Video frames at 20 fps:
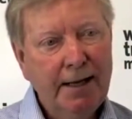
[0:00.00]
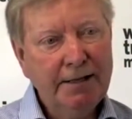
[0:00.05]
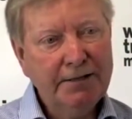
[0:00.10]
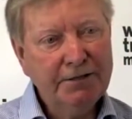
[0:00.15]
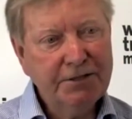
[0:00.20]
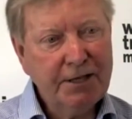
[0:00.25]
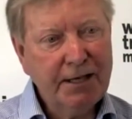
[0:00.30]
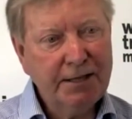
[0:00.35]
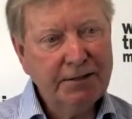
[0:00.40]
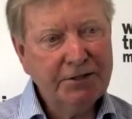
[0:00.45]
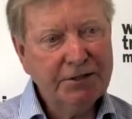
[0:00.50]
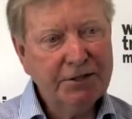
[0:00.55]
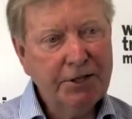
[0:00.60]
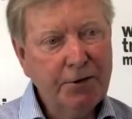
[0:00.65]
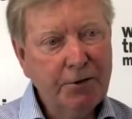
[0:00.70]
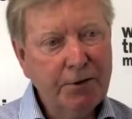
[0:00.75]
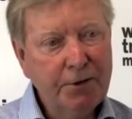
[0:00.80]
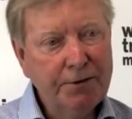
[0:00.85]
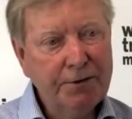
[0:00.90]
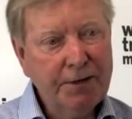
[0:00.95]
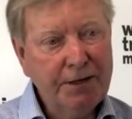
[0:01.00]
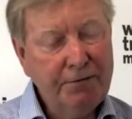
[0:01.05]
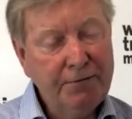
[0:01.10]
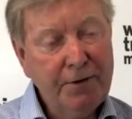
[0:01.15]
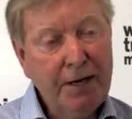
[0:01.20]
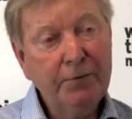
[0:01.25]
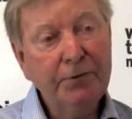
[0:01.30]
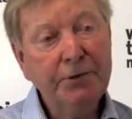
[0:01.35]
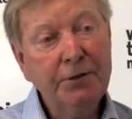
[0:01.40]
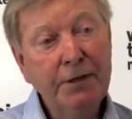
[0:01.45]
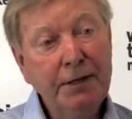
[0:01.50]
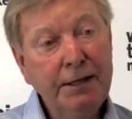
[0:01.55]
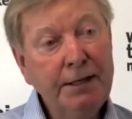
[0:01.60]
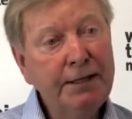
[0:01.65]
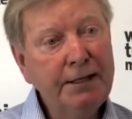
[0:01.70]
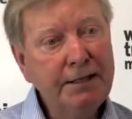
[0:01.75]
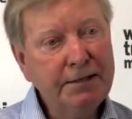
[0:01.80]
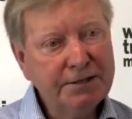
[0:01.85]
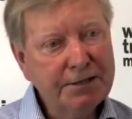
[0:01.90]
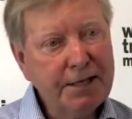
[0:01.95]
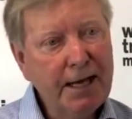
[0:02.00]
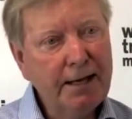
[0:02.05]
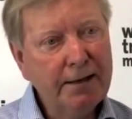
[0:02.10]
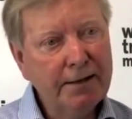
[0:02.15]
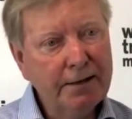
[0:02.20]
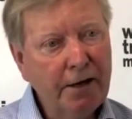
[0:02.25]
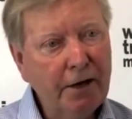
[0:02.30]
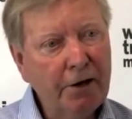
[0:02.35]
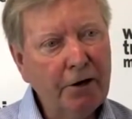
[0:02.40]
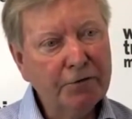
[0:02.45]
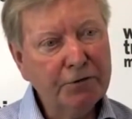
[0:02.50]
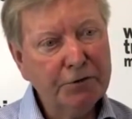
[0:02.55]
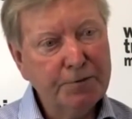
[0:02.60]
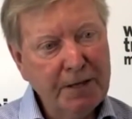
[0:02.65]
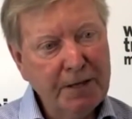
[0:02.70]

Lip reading: and so on. In fact, we're the leading seller of